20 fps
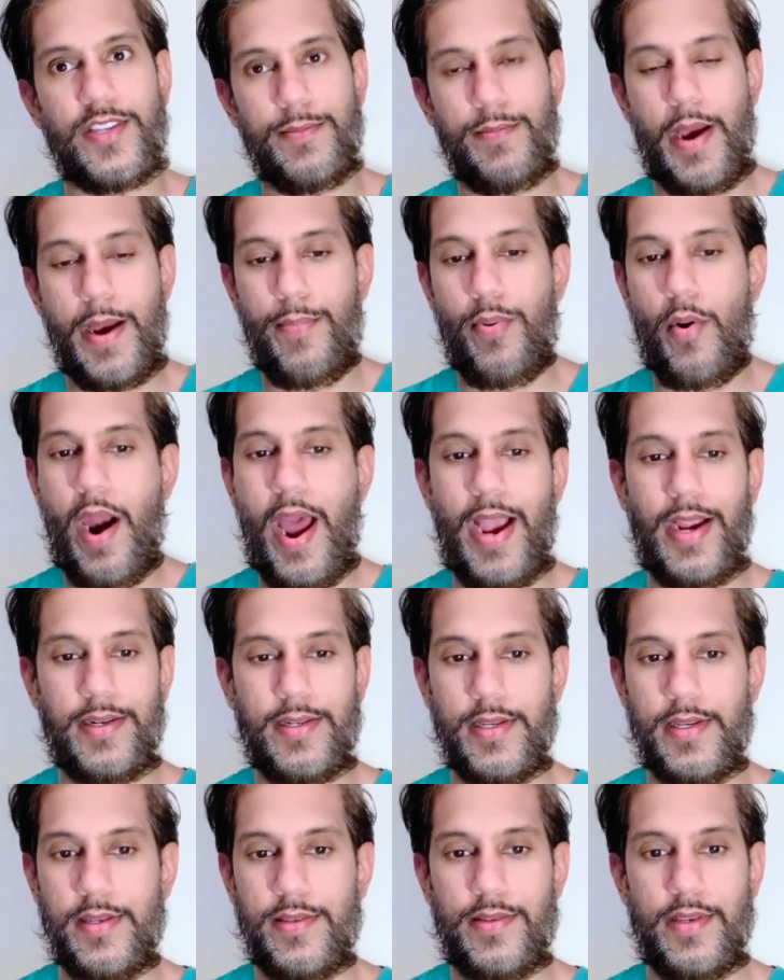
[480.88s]
in my
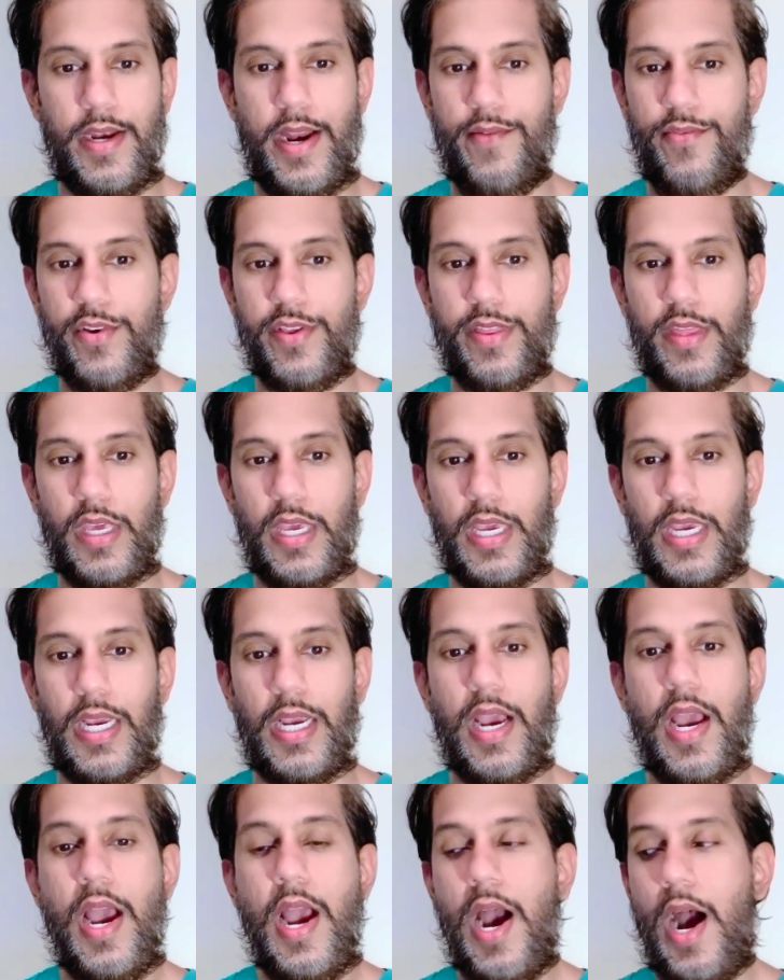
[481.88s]
practice and
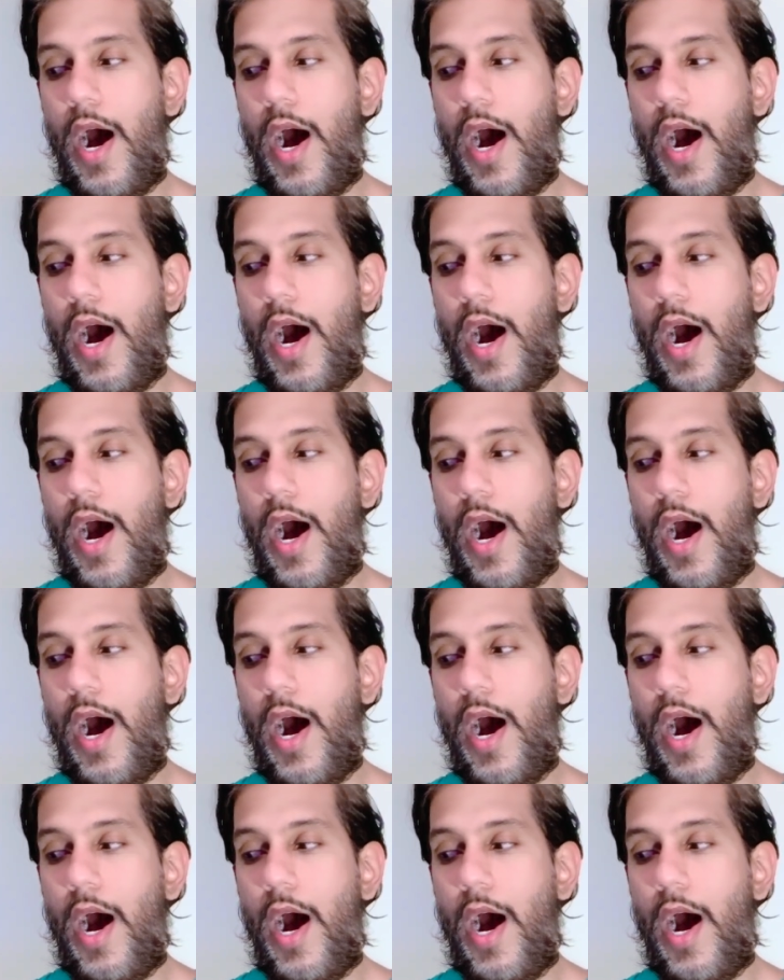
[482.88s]
everything.